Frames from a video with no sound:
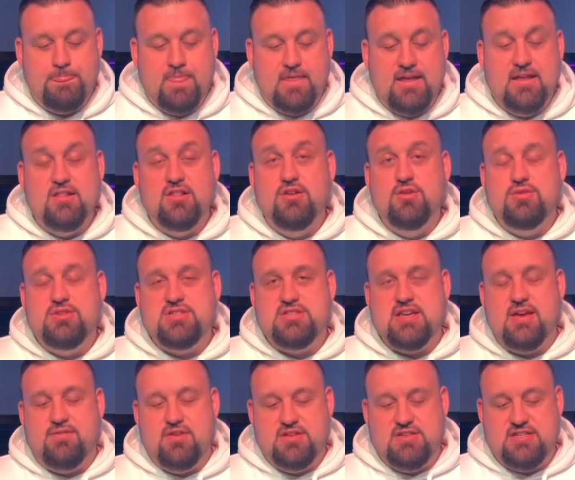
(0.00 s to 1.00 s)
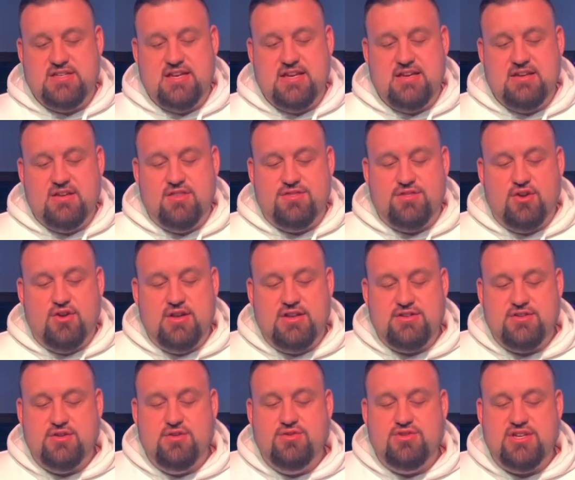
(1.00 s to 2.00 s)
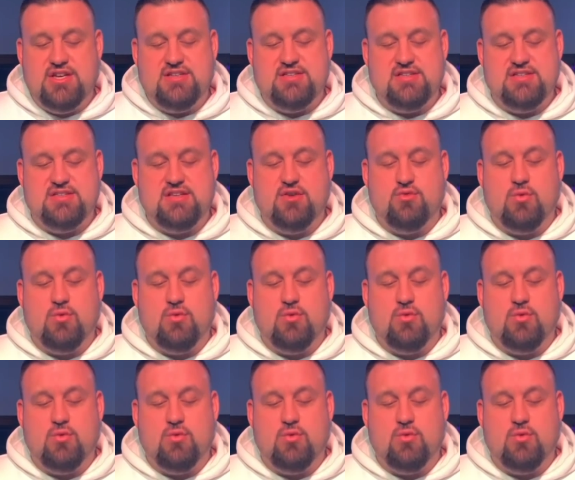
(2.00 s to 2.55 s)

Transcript: In Luke 17 and 32, Jesus said,